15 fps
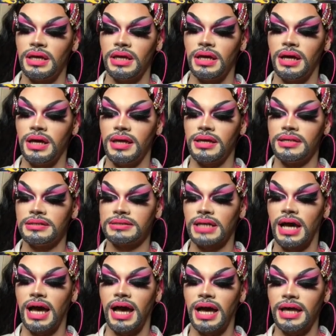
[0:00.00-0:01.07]
and
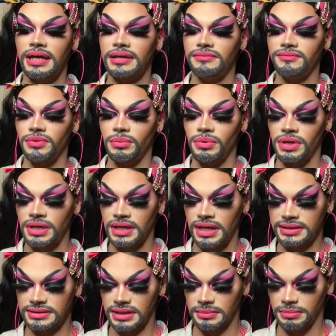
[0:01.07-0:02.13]
I, for one,
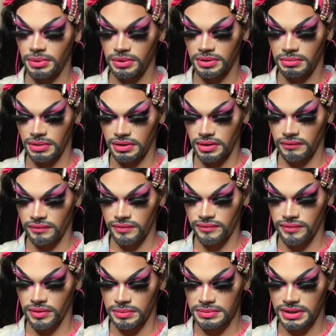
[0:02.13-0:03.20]
as a Pokemon lover
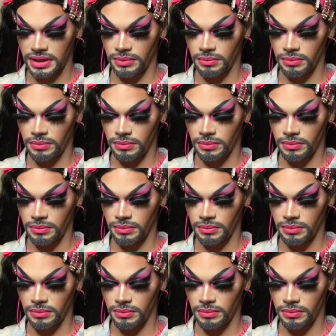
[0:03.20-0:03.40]
from day